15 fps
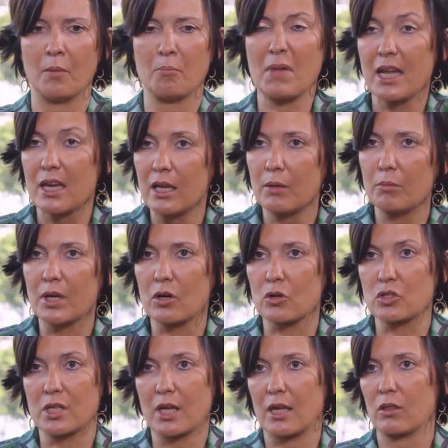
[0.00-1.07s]
mainly
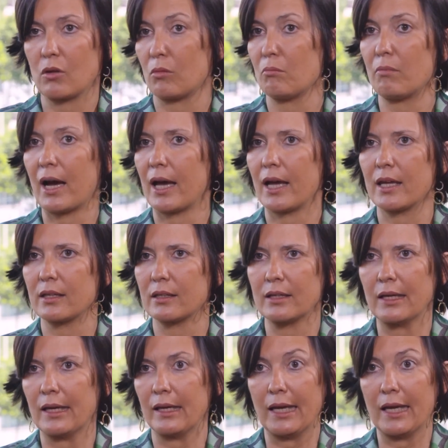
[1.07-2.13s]
because they don't buy
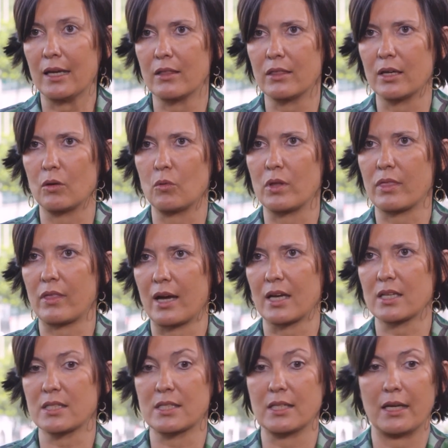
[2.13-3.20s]
anything with
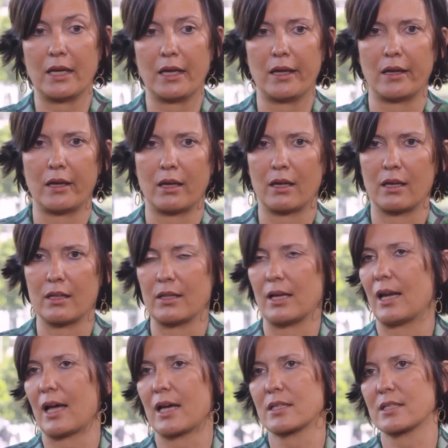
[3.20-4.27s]
us in
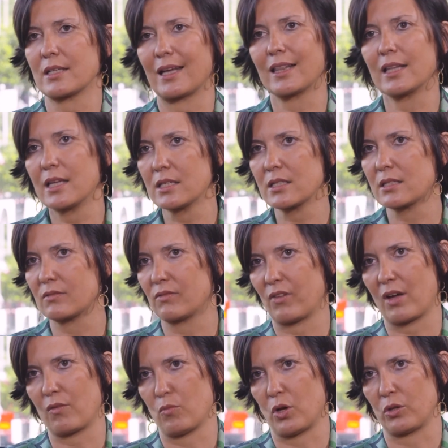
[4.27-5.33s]
the last at least
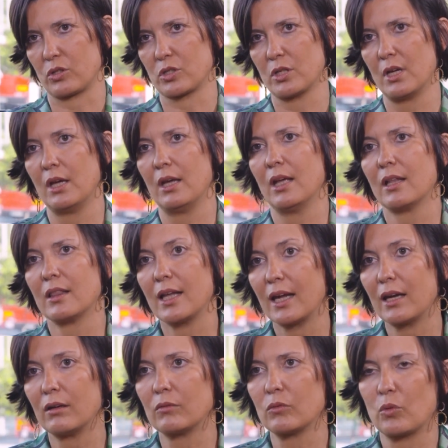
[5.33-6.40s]
5 months.
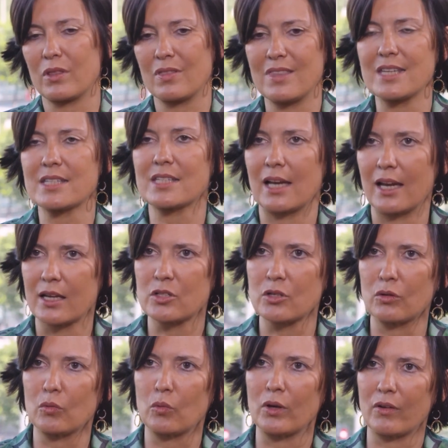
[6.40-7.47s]
Then with this
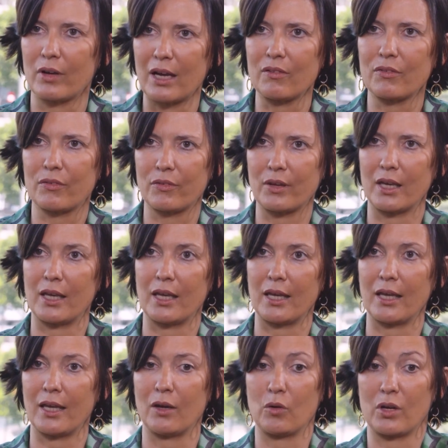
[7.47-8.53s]
selection, we have
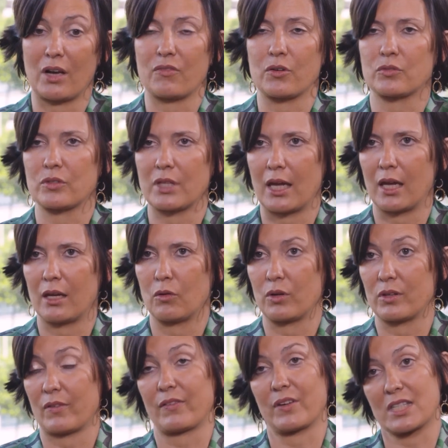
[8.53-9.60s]

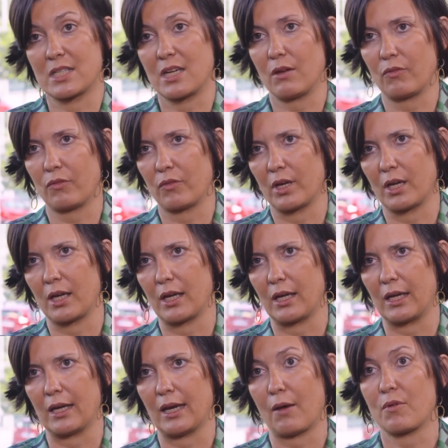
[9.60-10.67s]
achieved
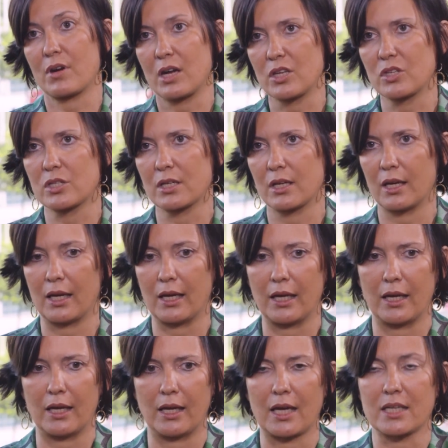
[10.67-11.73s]
an average
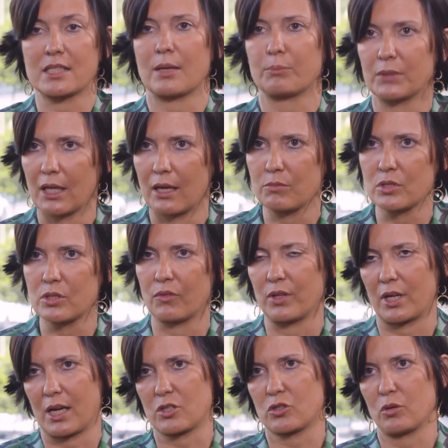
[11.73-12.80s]
acceptance of
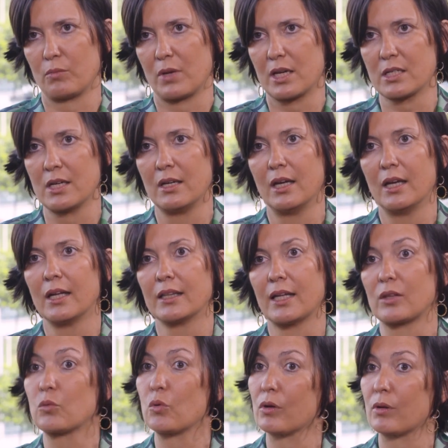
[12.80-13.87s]
the customers
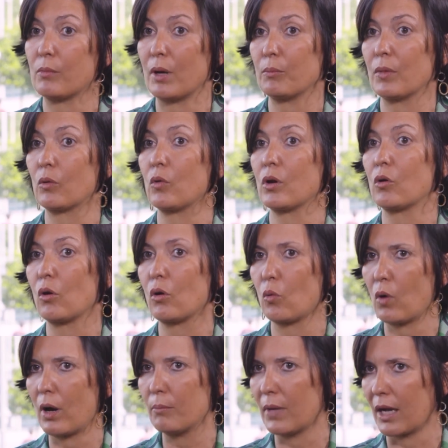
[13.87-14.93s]
that we remember we call
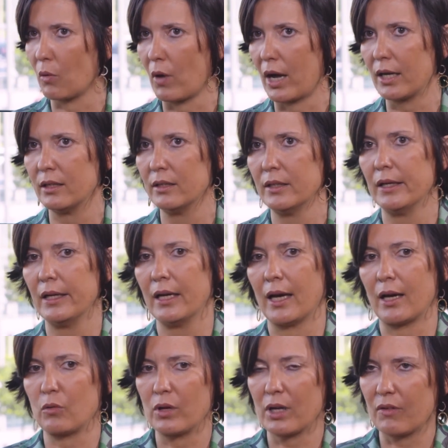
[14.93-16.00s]
one by one. Mm-hmm.
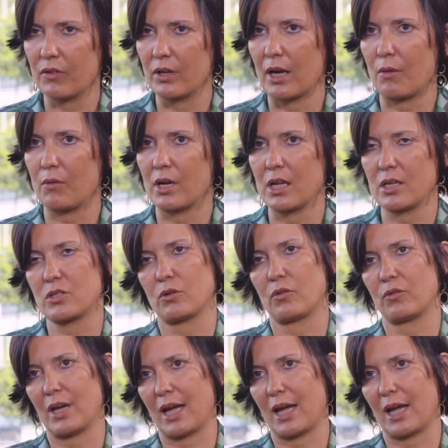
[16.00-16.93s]
And we have an average of